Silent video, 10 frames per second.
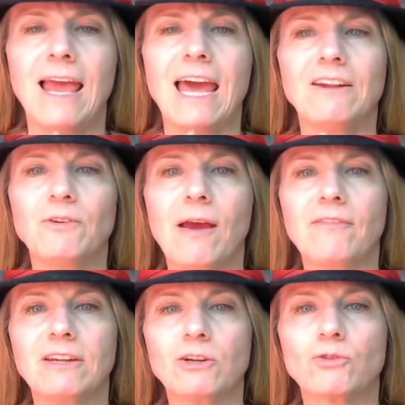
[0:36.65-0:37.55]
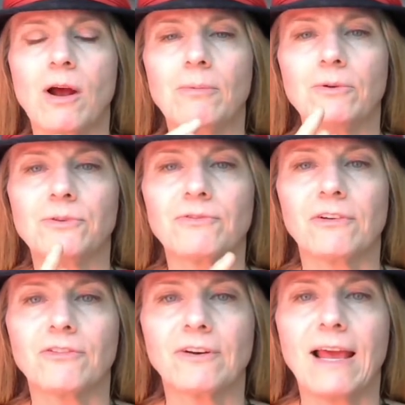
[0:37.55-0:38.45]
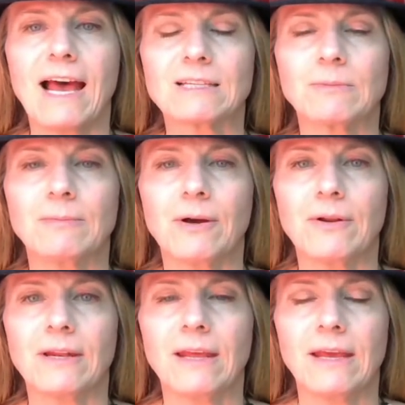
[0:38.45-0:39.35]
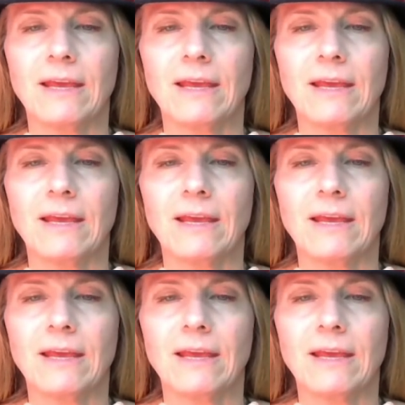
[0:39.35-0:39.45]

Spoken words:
And if you have any troubles, feel free to ask me about it.